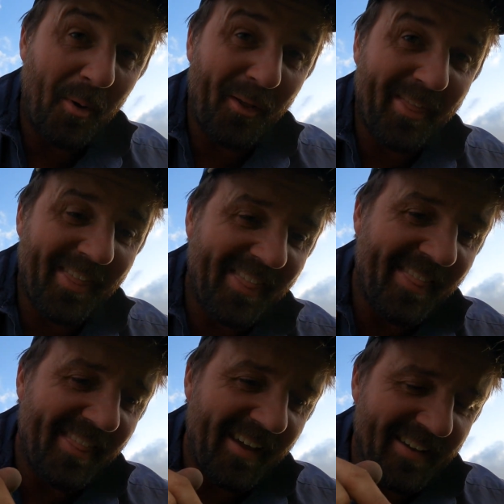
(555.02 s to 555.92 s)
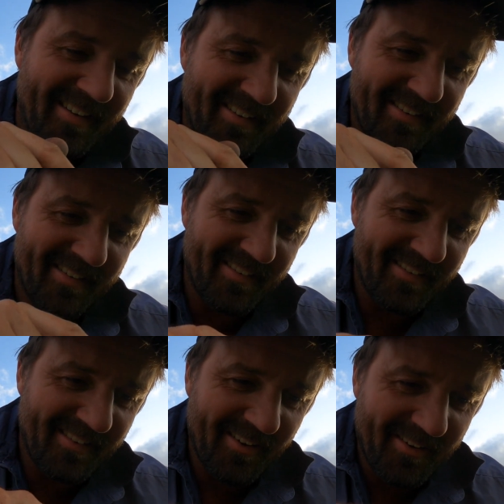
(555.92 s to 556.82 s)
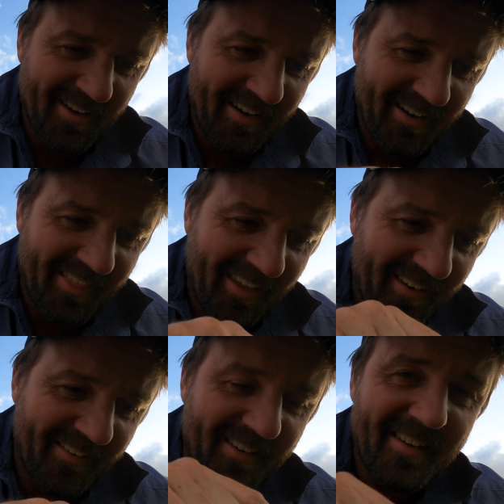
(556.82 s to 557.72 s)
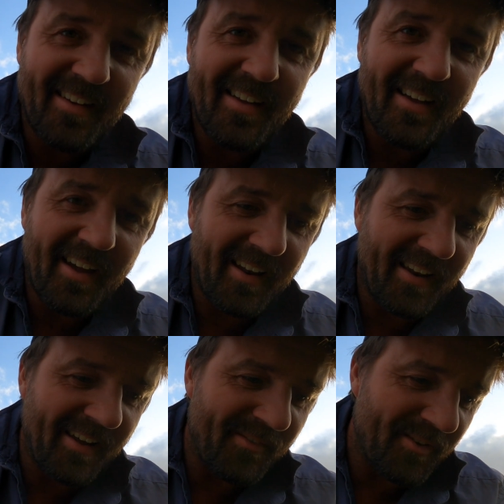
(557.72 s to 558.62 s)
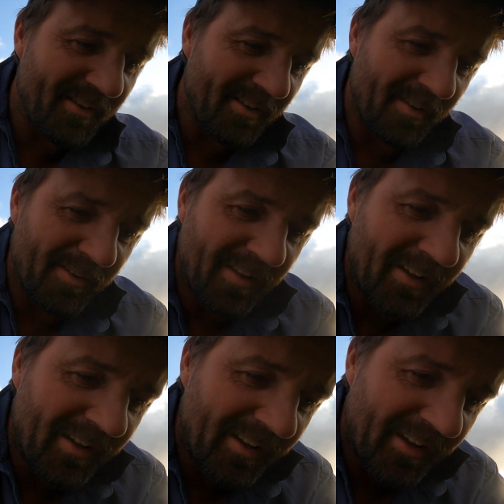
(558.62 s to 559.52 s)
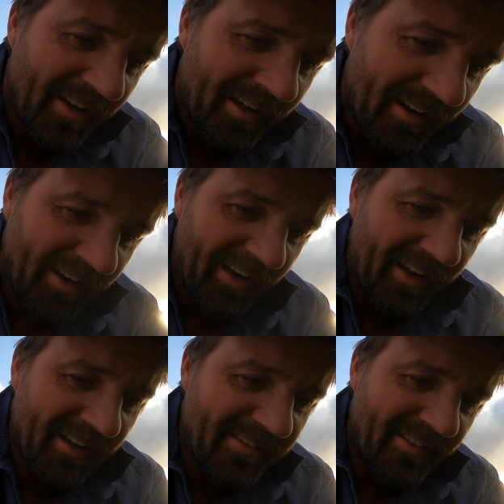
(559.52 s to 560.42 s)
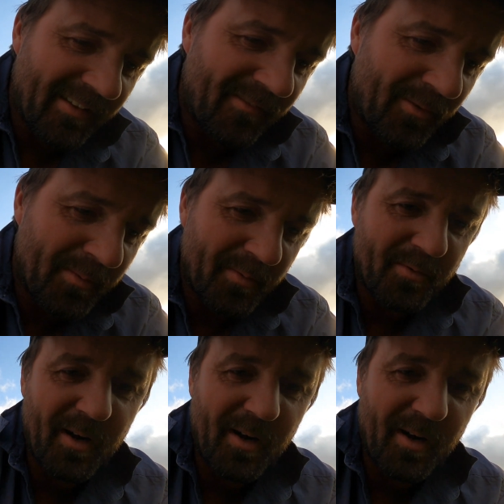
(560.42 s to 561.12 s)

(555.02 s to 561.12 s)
moth, they can go down in there and lay a few little eggs and then form some